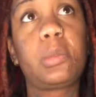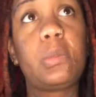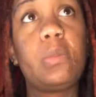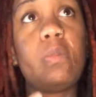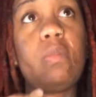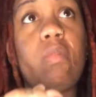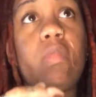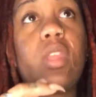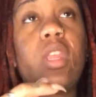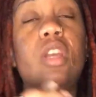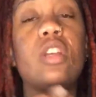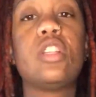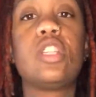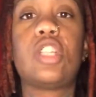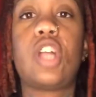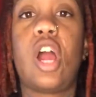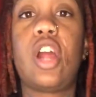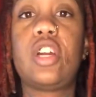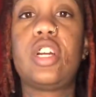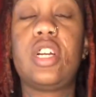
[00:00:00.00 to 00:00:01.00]
start
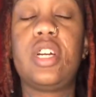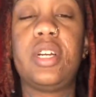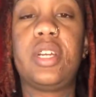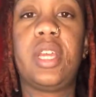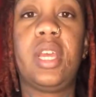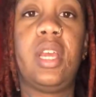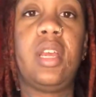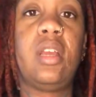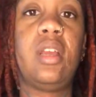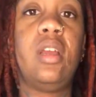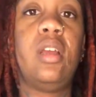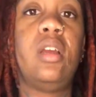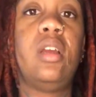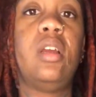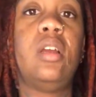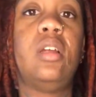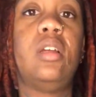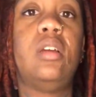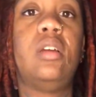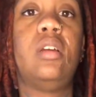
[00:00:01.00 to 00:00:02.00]
cooking,
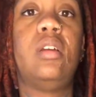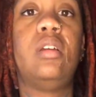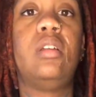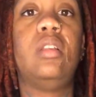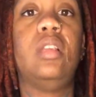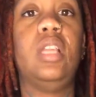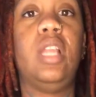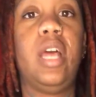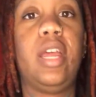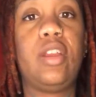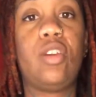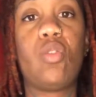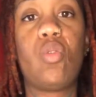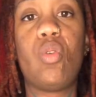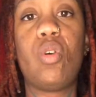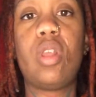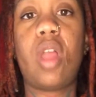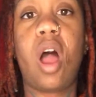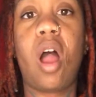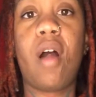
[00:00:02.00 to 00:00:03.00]
let it cool
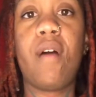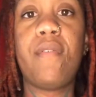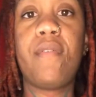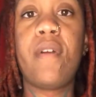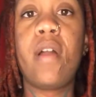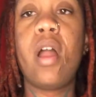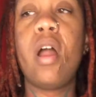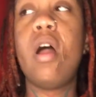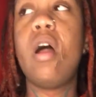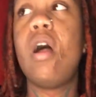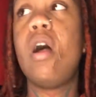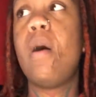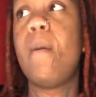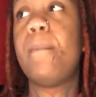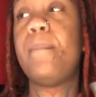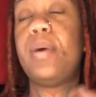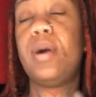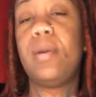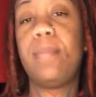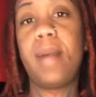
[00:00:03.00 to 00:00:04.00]
off, put
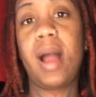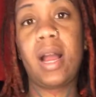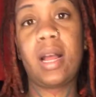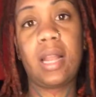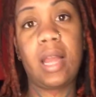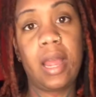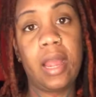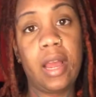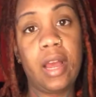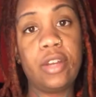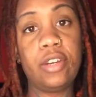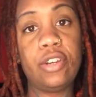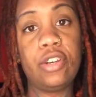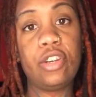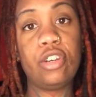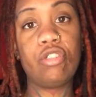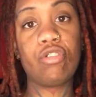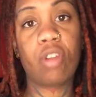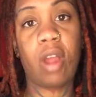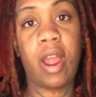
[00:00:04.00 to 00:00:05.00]
my client under the
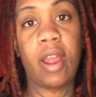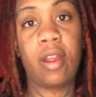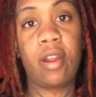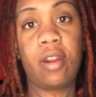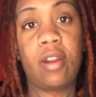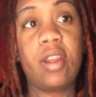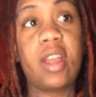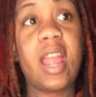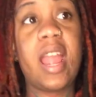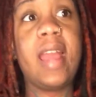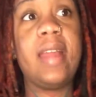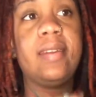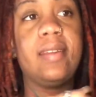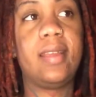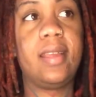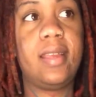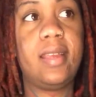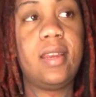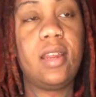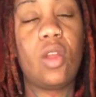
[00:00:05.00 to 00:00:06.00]
dryer and eat
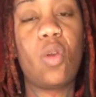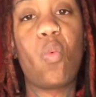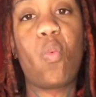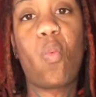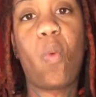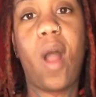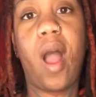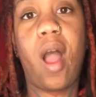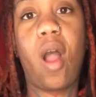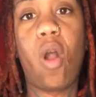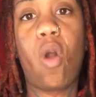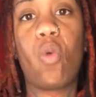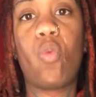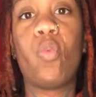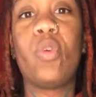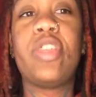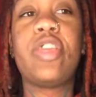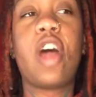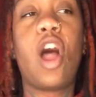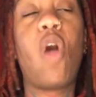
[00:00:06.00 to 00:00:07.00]
it
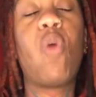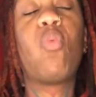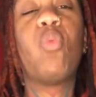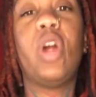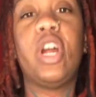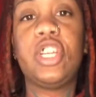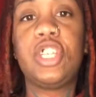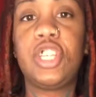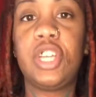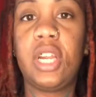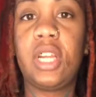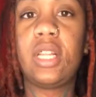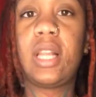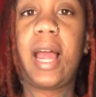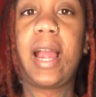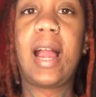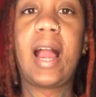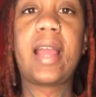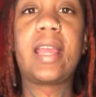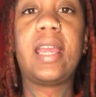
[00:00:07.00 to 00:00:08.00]
without rushing. Like I can
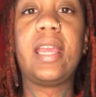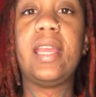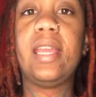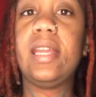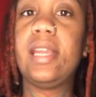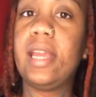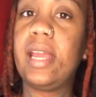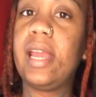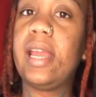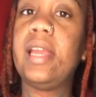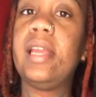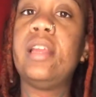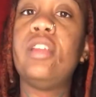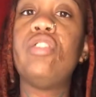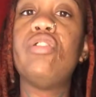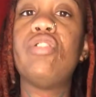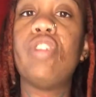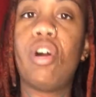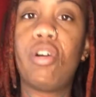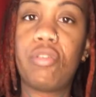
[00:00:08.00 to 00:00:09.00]
eat it and, you know,
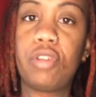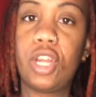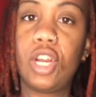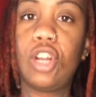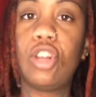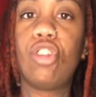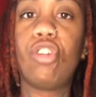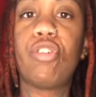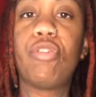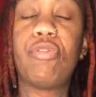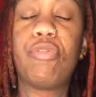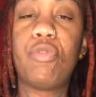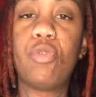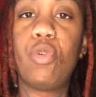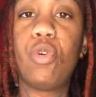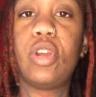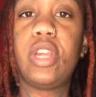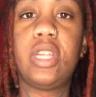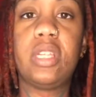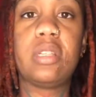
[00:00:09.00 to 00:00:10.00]
get a little full, get
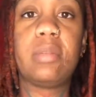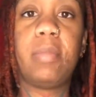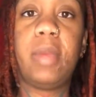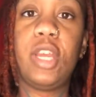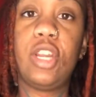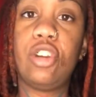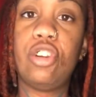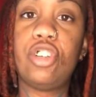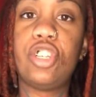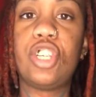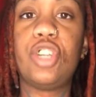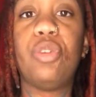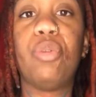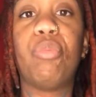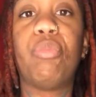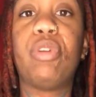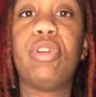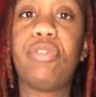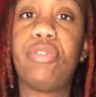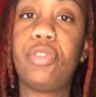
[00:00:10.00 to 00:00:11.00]
some energy and
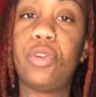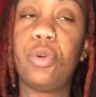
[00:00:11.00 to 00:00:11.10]
refuel.